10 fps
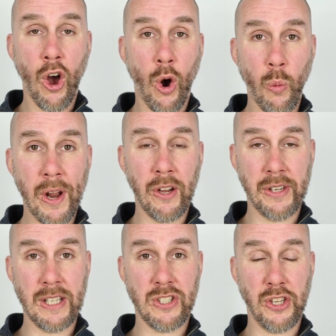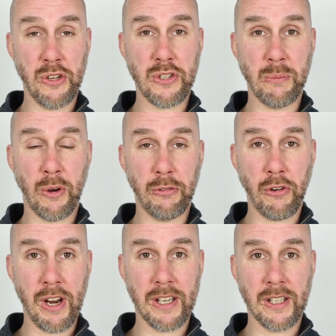or when I need to use them off
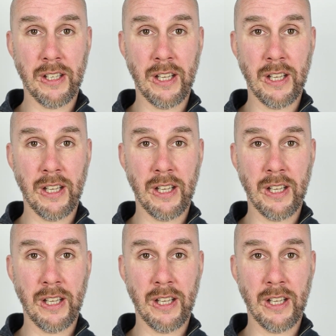grid.